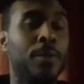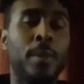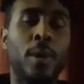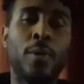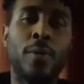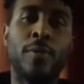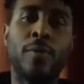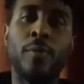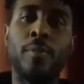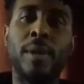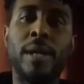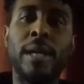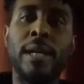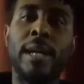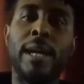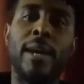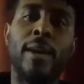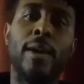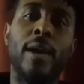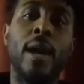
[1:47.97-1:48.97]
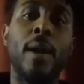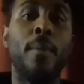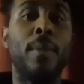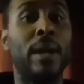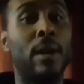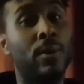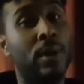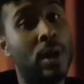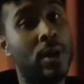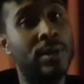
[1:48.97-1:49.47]
you both for being here,
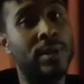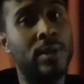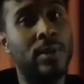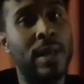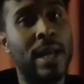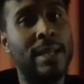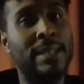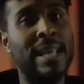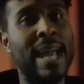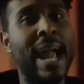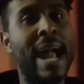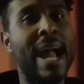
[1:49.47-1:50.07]
but I would also like to